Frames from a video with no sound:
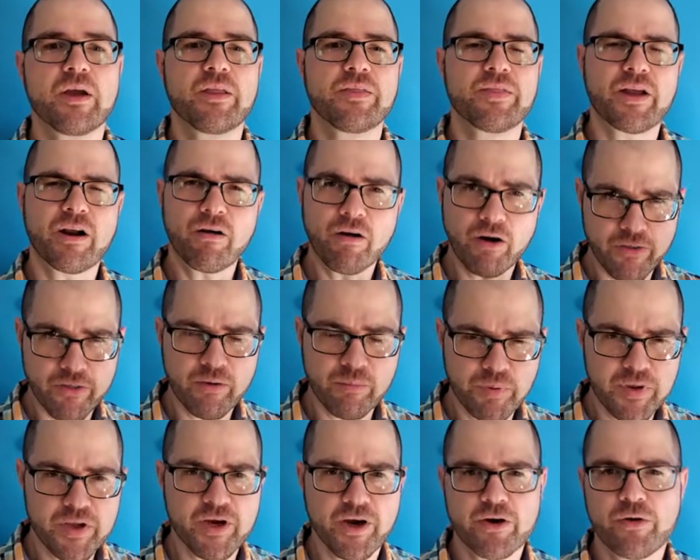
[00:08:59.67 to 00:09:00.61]
There are other
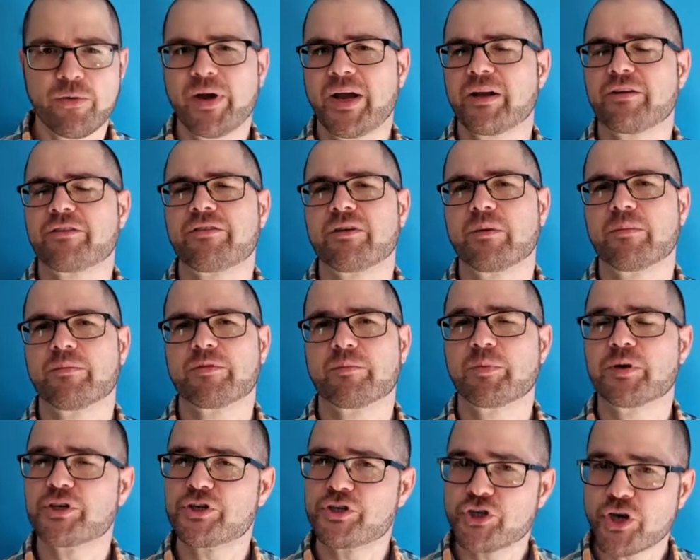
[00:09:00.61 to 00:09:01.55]
Peano axioms,
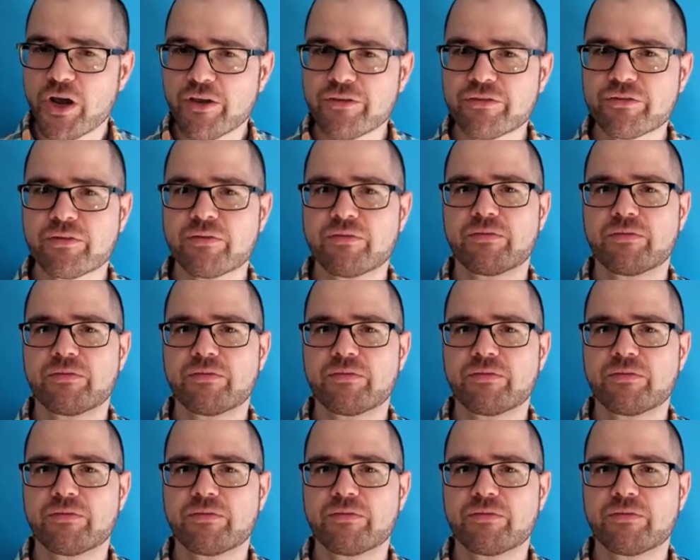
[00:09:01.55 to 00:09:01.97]
but just